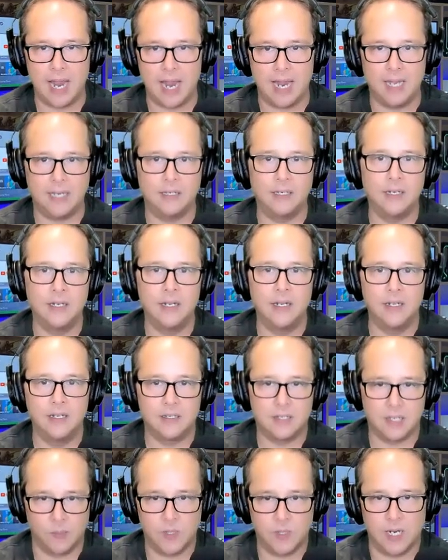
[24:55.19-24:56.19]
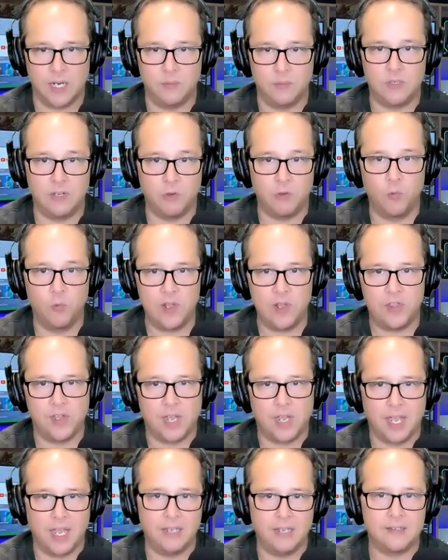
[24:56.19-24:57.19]
And sometimes even with the
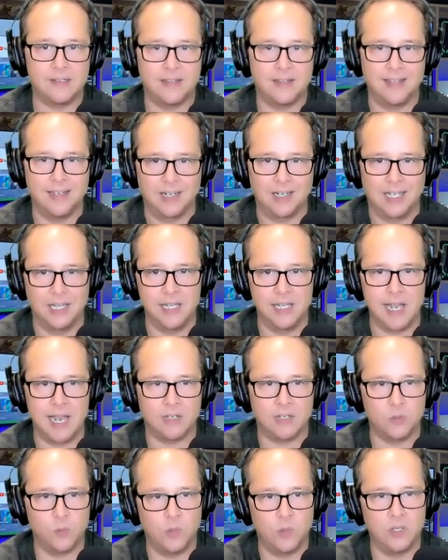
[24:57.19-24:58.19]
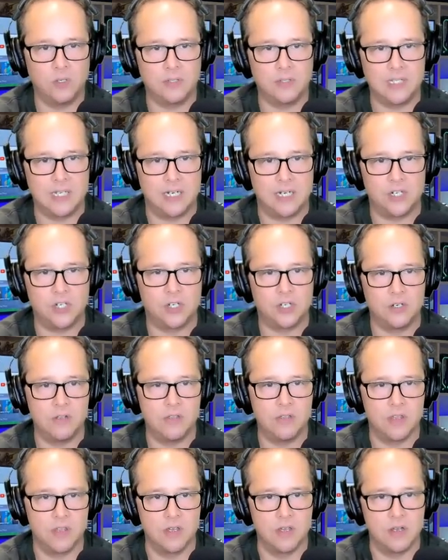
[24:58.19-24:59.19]
case, the glass will touch
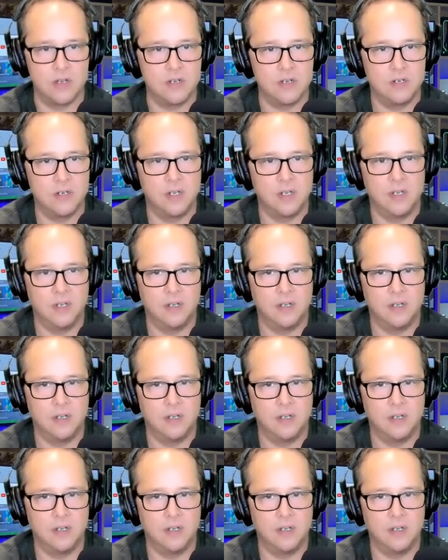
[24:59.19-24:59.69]
the